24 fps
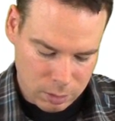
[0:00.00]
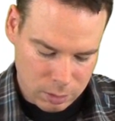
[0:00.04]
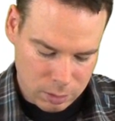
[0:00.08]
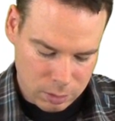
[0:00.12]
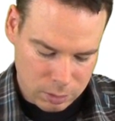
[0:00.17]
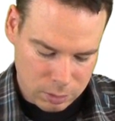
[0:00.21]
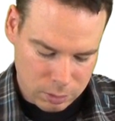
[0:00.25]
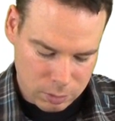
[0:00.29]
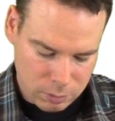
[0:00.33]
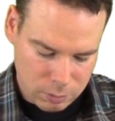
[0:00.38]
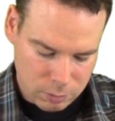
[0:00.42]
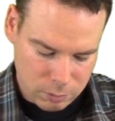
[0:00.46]

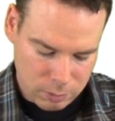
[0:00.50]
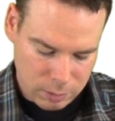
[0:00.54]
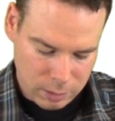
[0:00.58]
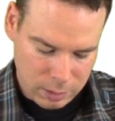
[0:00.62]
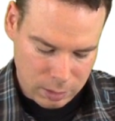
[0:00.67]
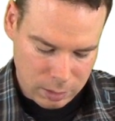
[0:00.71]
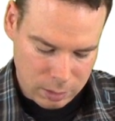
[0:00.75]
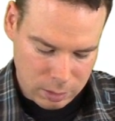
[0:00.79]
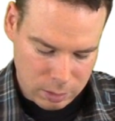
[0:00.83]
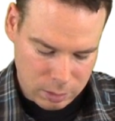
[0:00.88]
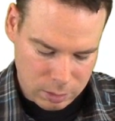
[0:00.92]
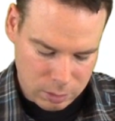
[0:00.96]
So
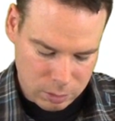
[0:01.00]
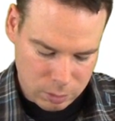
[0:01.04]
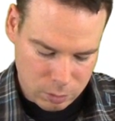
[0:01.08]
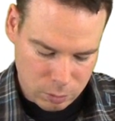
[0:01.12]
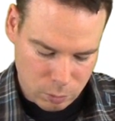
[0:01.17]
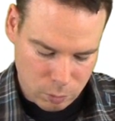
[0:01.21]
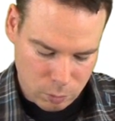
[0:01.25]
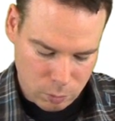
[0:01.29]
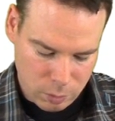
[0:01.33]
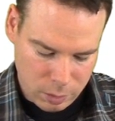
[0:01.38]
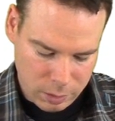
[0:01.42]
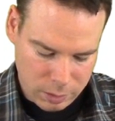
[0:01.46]
that is
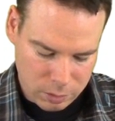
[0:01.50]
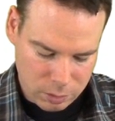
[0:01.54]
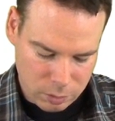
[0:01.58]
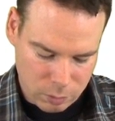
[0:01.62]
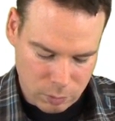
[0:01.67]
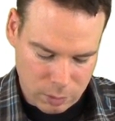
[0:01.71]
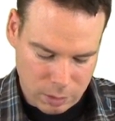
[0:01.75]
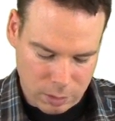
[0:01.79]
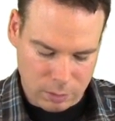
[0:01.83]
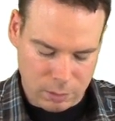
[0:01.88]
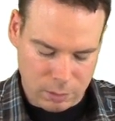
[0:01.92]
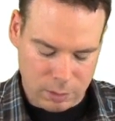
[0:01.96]
y
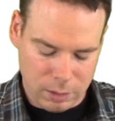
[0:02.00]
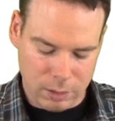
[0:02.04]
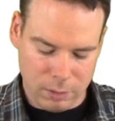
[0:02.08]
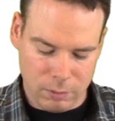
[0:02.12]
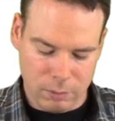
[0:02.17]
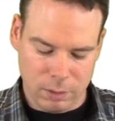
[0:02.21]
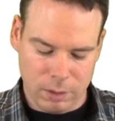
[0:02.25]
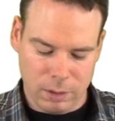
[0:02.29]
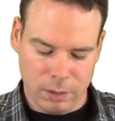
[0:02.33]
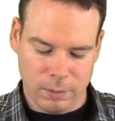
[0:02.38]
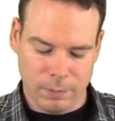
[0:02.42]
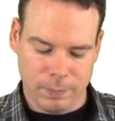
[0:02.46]
squared down
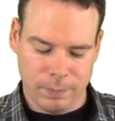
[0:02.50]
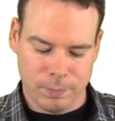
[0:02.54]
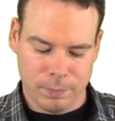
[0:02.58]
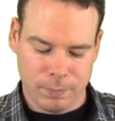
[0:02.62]
there.